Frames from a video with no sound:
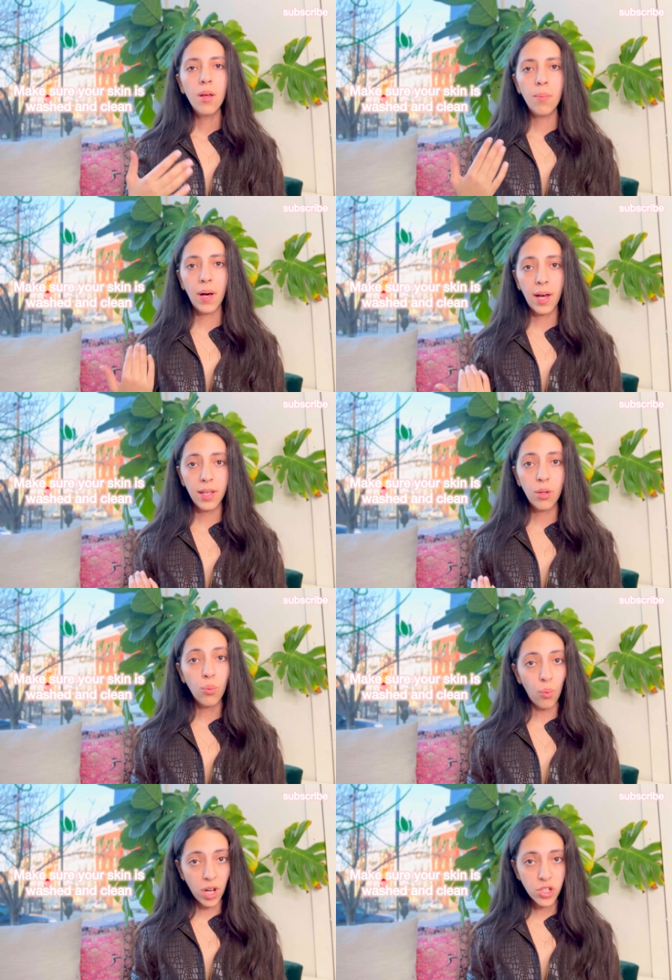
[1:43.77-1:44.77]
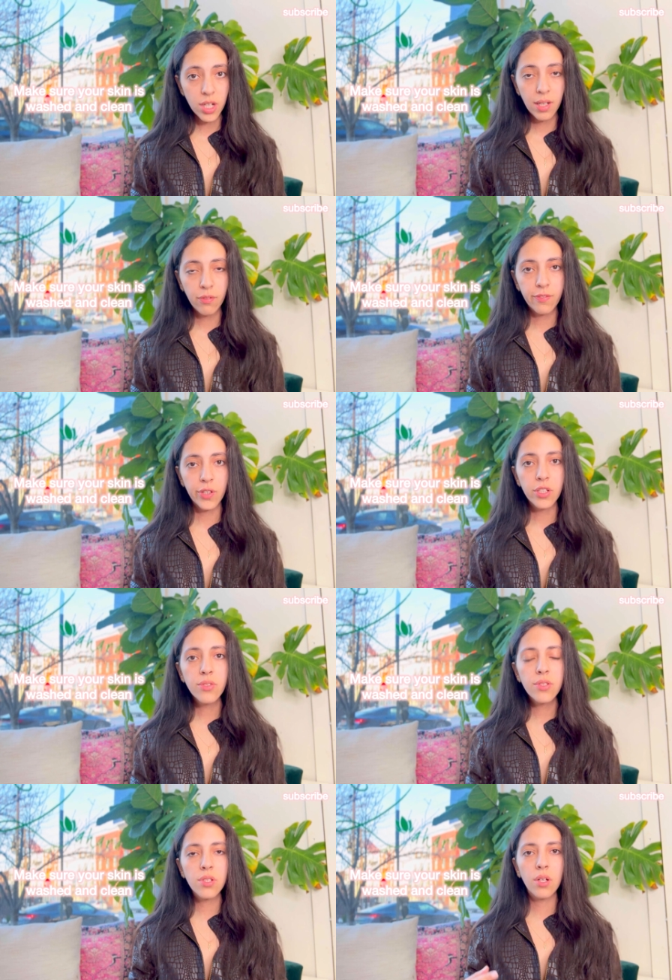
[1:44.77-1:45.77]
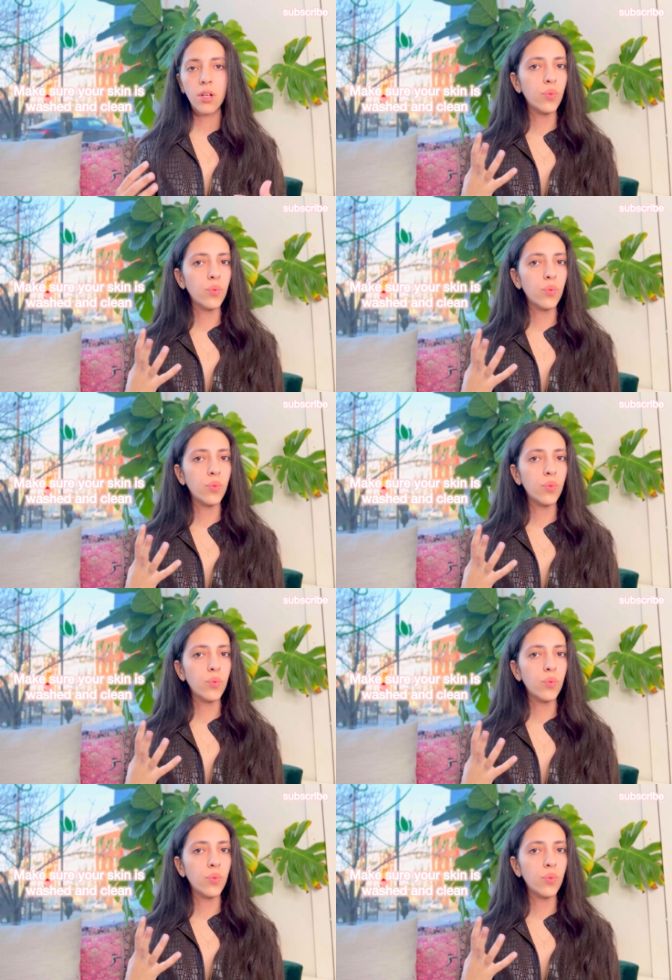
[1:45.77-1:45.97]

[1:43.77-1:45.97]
by washing it first.